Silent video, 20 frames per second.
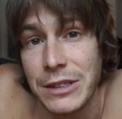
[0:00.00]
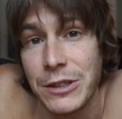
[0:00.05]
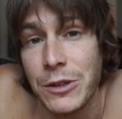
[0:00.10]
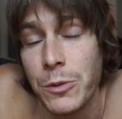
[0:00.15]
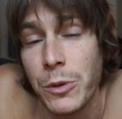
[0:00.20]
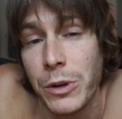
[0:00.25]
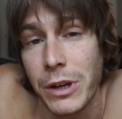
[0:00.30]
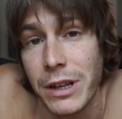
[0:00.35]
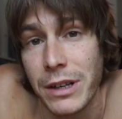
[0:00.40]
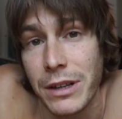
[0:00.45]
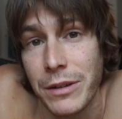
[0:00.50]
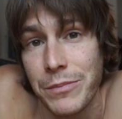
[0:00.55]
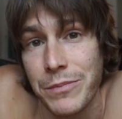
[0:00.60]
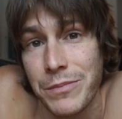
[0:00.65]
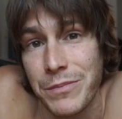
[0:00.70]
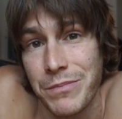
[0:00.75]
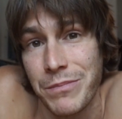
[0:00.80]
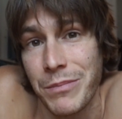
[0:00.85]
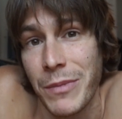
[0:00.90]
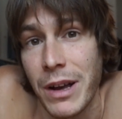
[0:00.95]
doing it
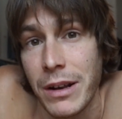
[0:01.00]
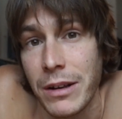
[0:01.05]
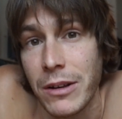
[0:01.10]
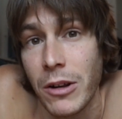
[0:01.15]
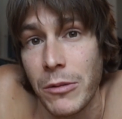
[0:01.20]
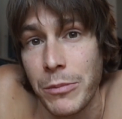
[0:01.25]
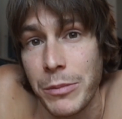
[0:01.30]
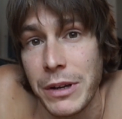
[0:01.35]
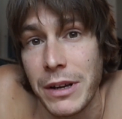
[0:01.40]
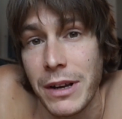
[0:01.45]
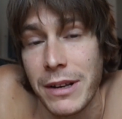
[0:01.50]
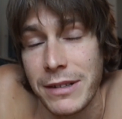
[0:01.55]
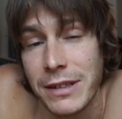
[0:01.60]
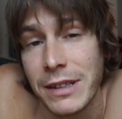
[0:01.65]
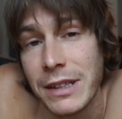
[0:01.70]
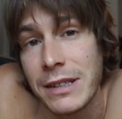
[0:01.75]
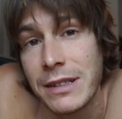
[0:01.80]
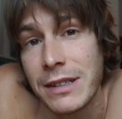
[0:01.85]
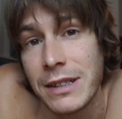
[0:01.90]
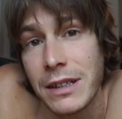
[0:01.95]
might not be as
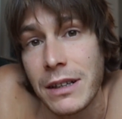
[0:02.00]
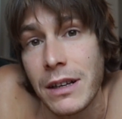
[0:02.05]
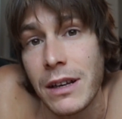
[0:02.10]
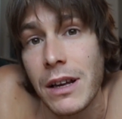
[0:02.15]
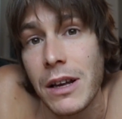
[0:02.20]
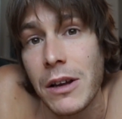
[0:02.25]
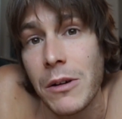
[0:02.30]
easy,